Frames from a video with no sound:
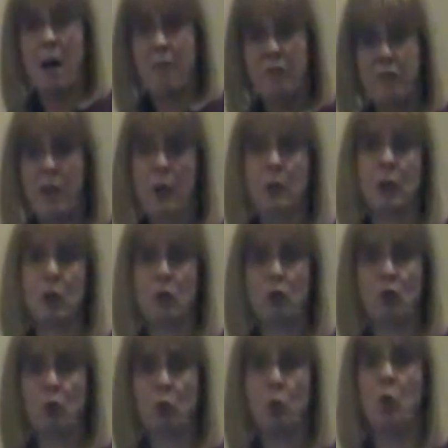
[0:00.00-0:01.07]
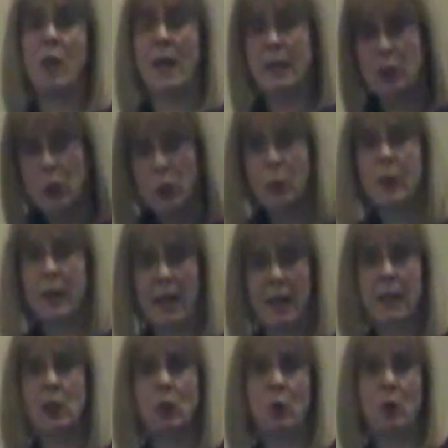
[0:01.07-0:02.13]
a very good tool, and you
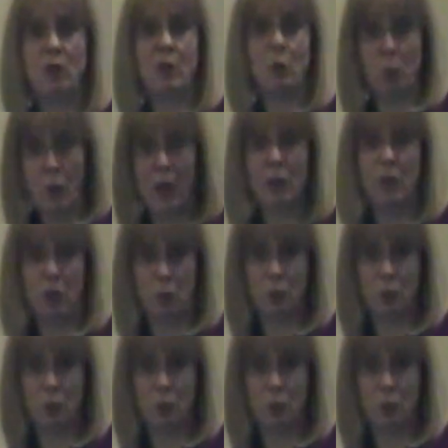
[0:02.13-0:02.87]
can use it while